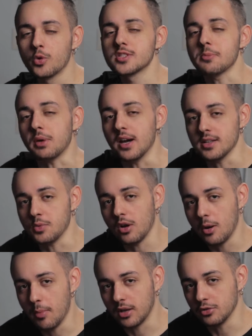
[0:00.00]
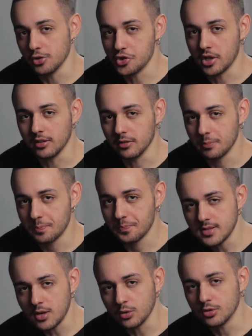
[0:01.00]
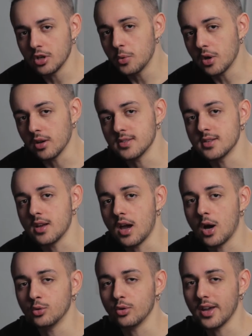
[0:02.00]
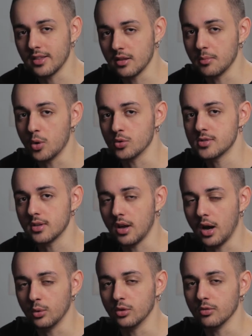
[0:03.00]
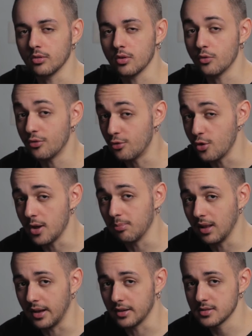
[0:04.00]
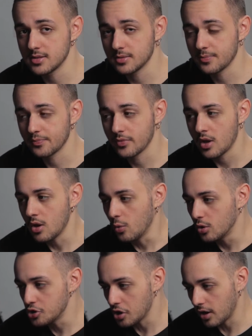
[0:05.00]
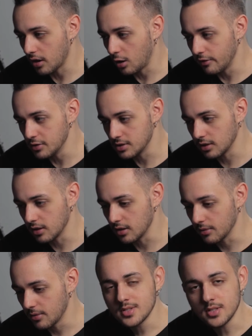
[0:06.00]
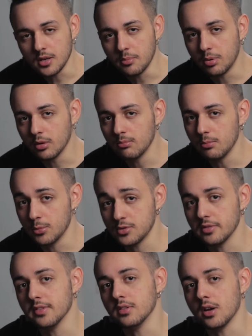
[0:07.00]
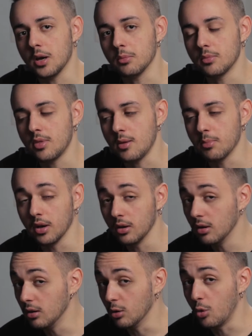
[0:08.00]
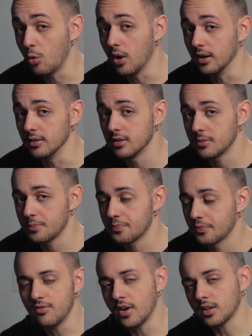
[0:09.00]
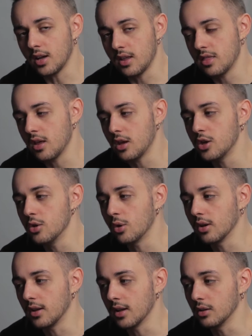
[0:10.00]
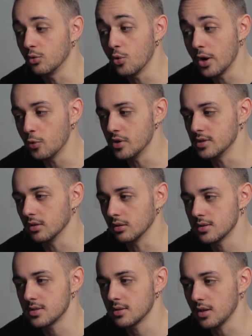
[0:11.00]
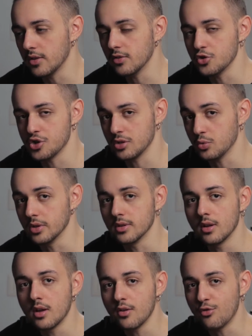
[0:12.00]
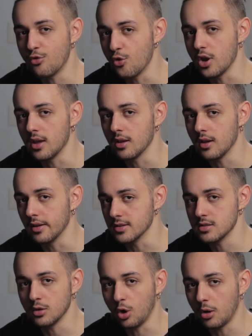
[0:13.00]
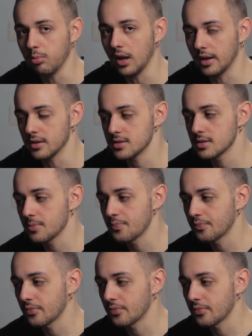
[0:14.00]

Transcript: What's up guys, welcome back to the channel. So today we're gonna see how to get the most out of free plugins, which are obviously simple most of the time, but not low quality. In fact, I think you can get great results even just with free and stock plugins.